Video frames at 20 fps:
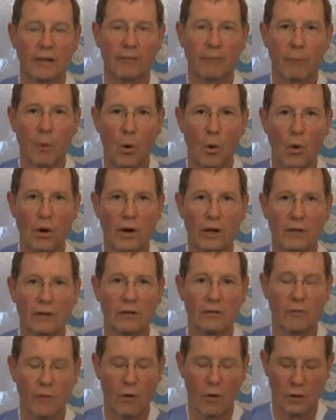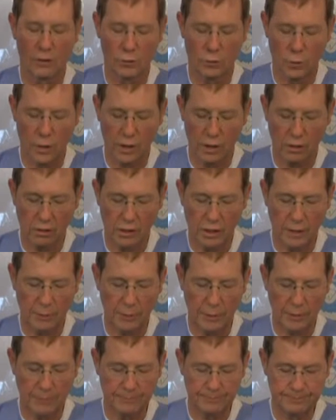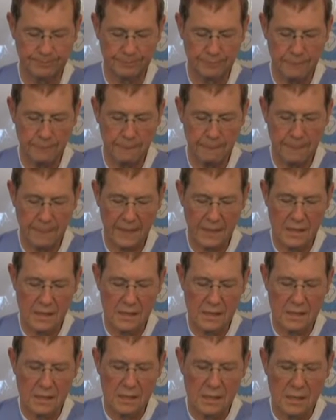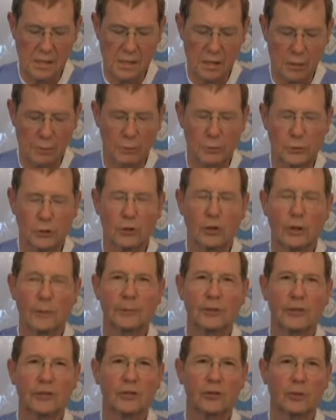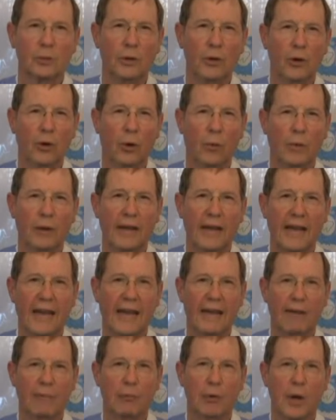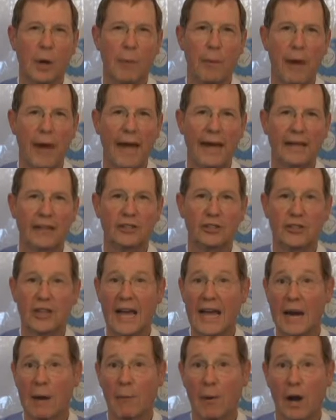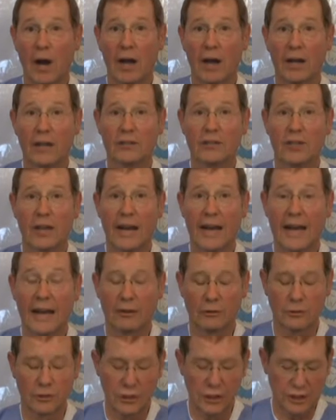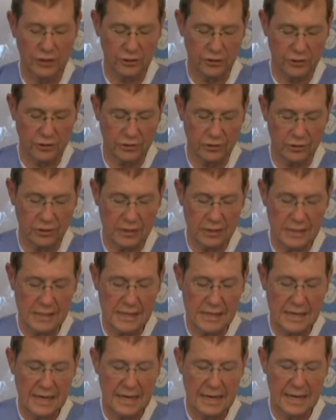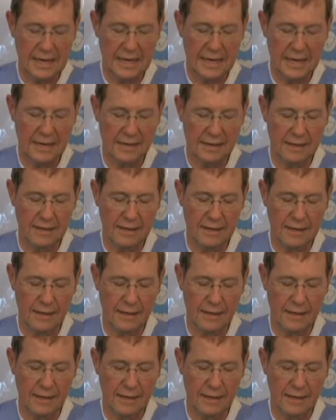important as far as record keeping. Prescriptions, we normally have prepackaged antibiotics and analgesics, and